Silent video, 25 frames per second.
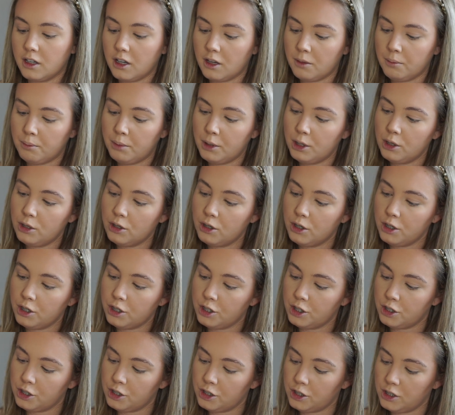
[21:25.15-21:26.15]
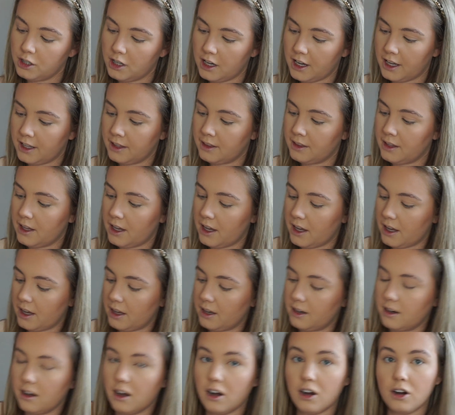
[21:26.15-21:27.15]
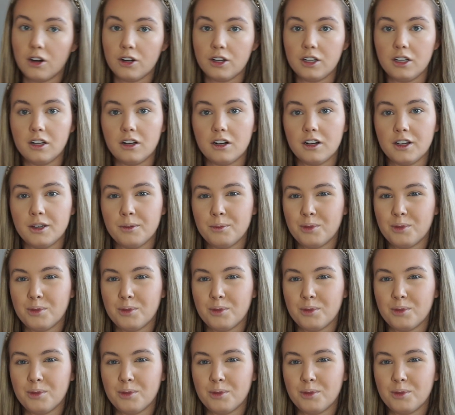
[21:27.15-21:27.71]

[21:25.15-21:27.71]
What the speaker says: a blush and then a highlight,